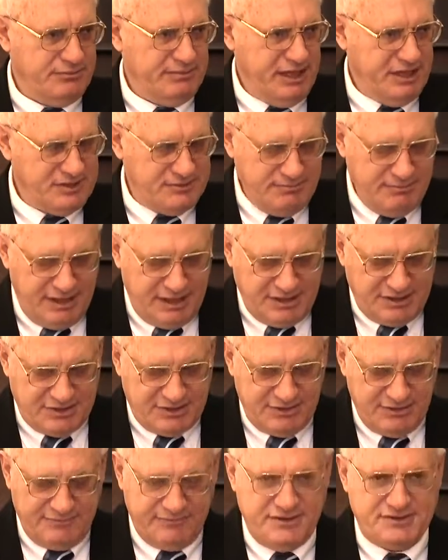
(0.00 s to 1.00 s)
makes
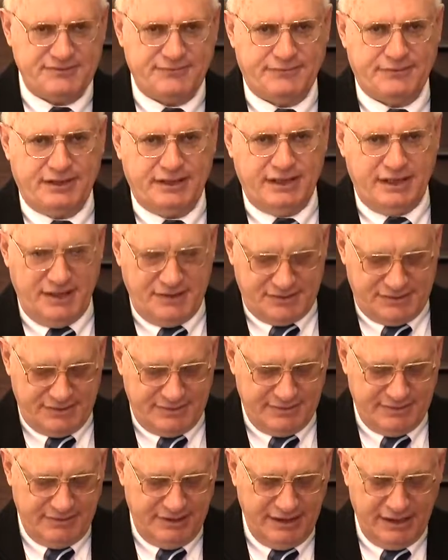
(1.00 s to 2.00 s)
mention of this phrase,
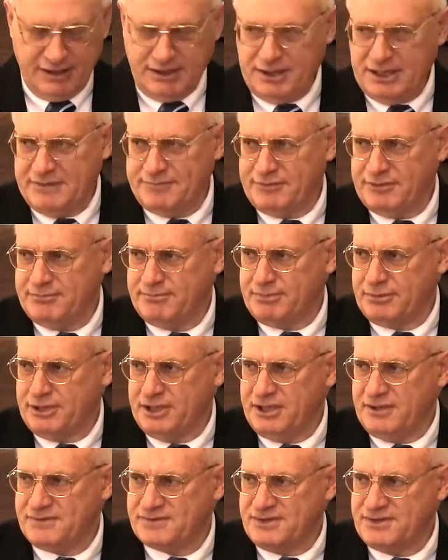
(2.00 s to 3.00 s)
the unleavened
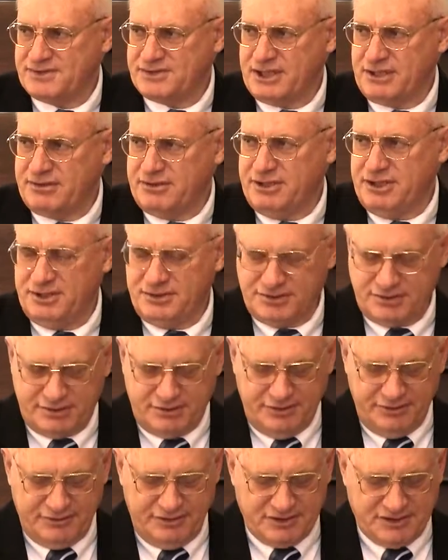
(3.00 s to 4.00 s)
bread of sincerity and
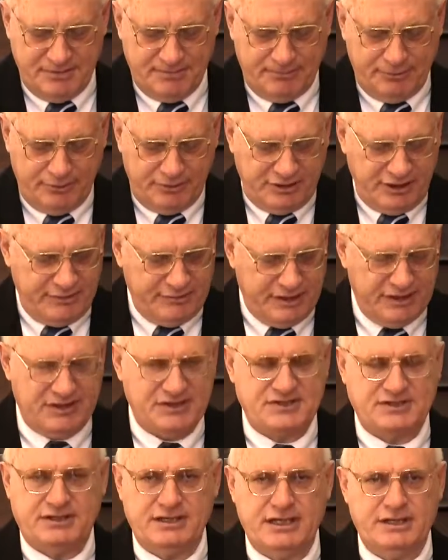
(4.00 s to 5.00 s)
truth. And it's important to
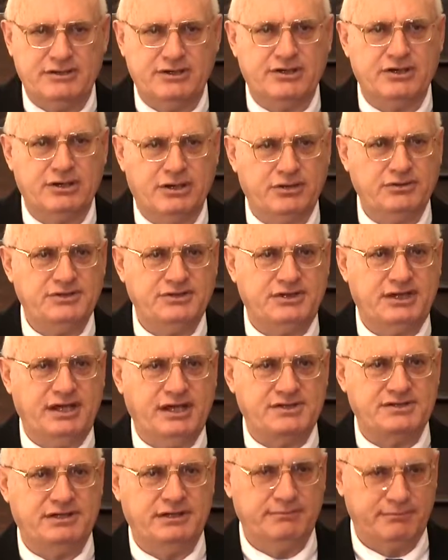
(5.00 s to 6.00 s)
understand the
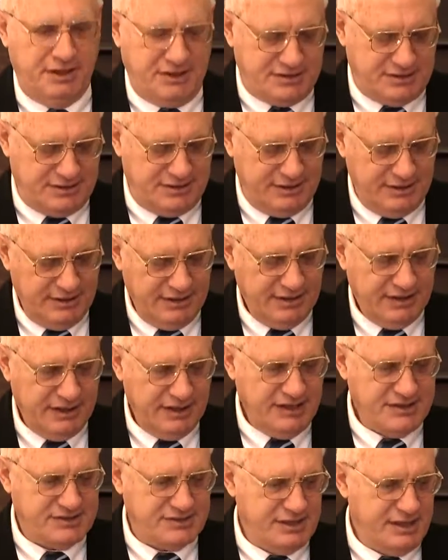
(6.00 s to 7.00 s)
context in which
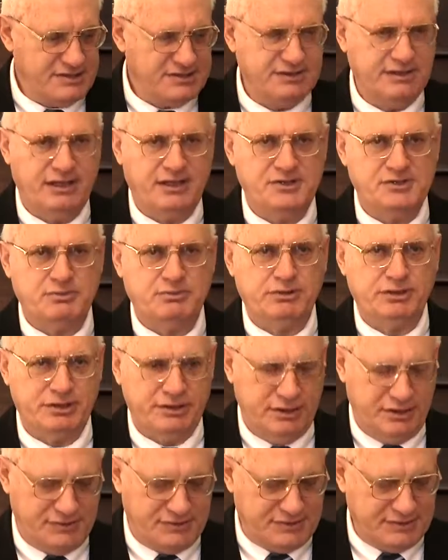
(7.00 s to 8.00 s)
he says those
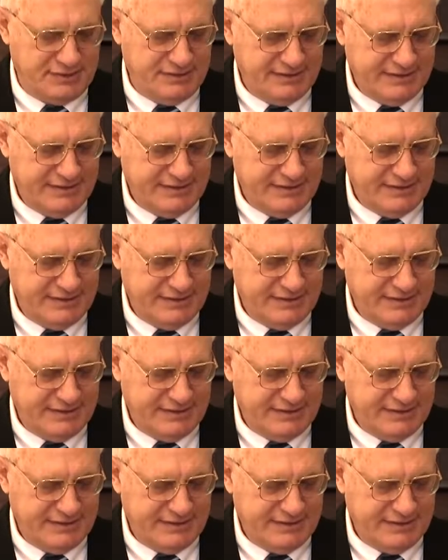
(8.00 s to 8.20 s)
words.